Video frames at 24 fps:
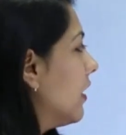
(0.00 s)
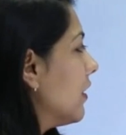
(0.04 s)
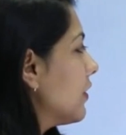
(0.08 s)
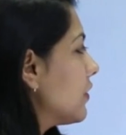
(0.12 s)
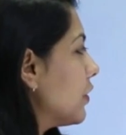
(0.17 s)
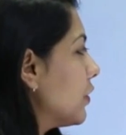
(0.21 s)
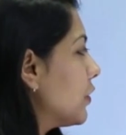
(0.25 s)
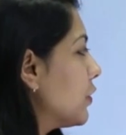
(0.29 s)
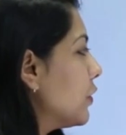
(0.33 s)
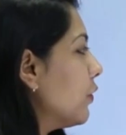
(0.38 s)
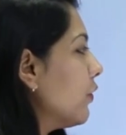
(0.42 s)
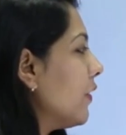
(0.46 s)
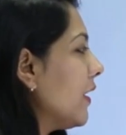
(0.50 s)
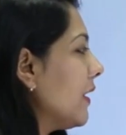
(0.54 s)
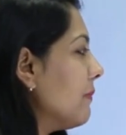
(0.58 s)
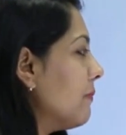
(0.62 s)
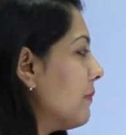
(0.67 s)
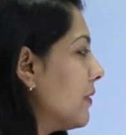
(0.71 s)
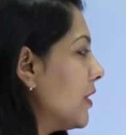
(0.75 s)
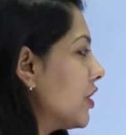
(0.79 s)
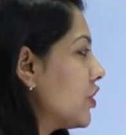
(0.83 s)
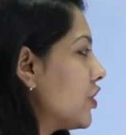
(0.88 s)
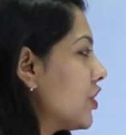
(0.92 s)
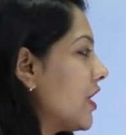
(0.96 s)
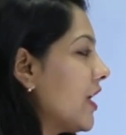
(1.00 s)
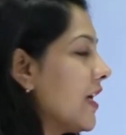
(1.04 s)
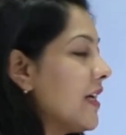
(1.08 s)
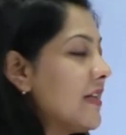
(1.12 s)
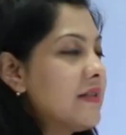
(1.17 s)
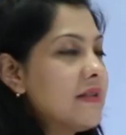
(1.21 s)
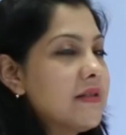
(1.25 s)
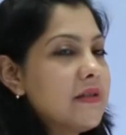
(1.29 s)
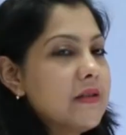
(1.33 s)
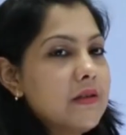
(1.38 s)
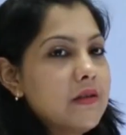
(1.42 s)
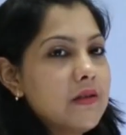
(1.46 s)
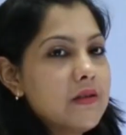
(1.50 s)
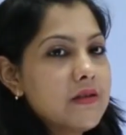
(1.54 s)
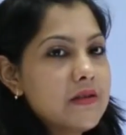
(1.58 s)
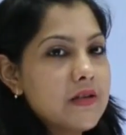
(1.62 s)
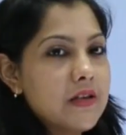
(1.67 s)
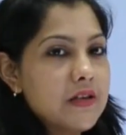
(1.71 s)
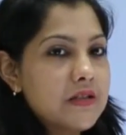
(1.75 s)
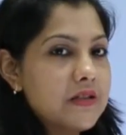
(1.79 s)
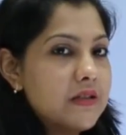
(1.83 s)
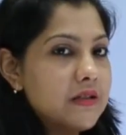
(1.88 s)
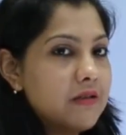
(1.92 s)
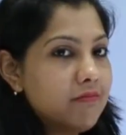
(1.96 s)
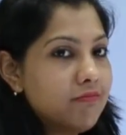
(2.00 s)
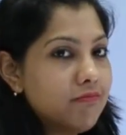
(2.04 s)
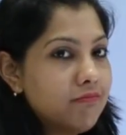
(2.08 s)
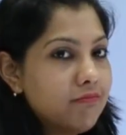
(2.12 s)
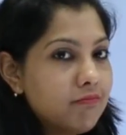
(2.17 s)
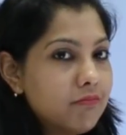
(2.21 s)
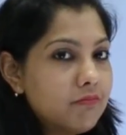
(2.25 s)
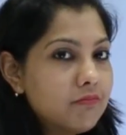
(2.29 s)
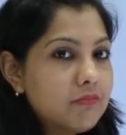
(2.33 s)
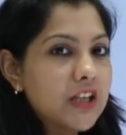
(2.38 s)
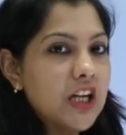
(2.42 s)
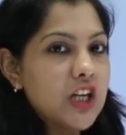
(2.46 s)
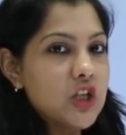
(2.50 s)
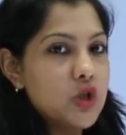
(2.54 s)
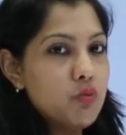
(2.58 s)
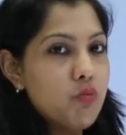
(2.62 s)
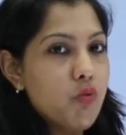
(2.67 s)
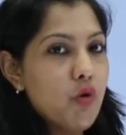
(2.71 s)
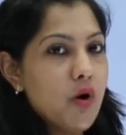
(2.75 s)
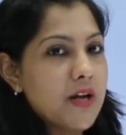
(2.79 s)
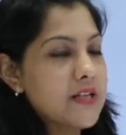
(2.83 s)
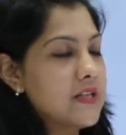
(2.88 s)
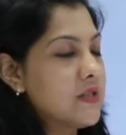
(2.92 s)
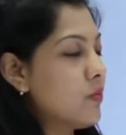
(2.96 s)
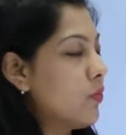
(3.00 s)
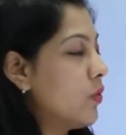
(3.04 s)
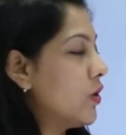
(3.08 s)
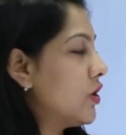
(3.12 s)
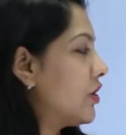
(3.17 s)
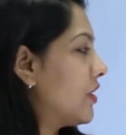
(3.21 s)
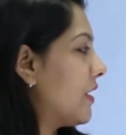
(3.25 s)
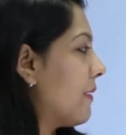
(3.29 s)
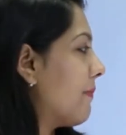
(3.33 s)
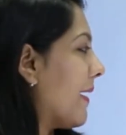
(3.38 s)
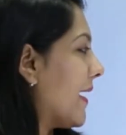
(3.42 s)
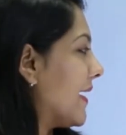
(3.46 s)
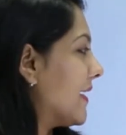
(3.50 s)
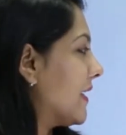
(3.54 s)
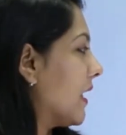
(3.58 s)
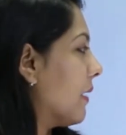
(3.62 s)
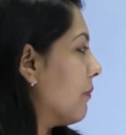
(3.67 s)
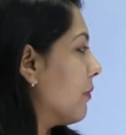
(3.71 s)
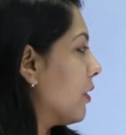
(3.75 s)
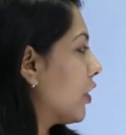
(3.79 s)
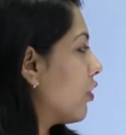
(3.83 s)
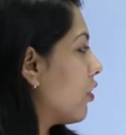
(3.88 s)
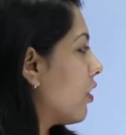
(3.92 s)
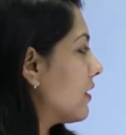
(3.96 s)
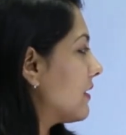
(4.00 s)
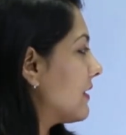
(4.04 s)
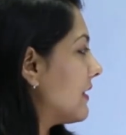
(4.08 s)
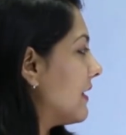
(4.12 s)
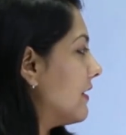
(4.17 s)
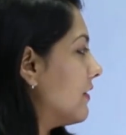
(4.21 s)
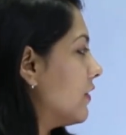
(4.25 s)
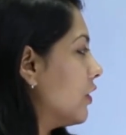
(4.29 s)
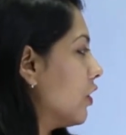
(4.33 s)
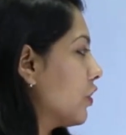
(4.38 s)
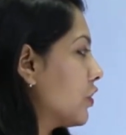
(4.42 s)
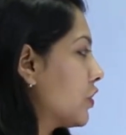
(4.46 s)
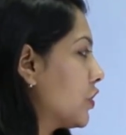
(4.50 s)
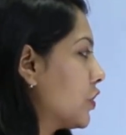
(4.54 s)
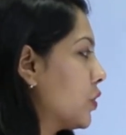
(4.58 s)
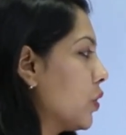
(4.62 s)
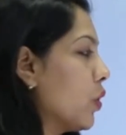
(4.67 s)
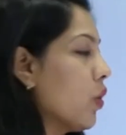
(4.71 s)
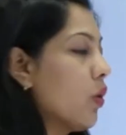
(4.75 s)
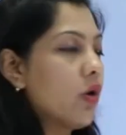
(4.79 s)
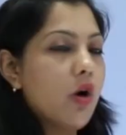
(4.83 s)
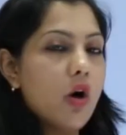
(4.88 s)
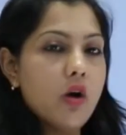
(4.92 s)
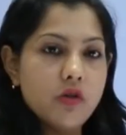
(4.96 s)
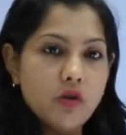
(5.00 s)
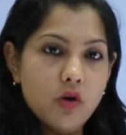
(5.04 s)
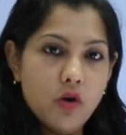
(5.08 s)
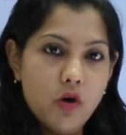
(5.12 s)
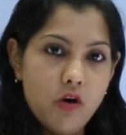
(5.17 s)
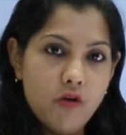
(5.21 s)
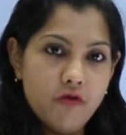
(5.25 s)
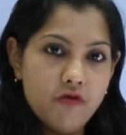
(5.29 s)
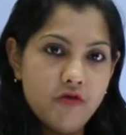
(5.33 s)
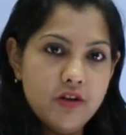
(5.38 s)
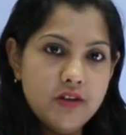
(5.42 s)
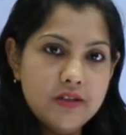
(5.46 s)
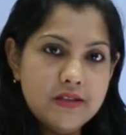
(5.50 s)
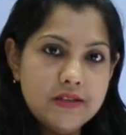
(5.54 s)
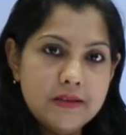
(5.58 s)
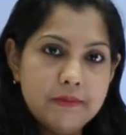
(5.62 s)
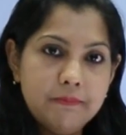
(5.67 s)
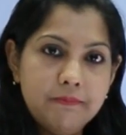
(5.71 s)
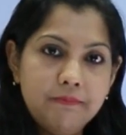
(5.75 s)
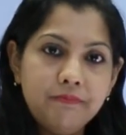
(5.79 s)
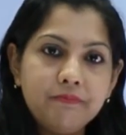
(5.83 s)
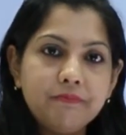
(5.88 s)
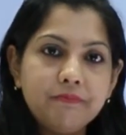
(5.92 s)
So during purchase, certain touch points which they might come across is your store or the office.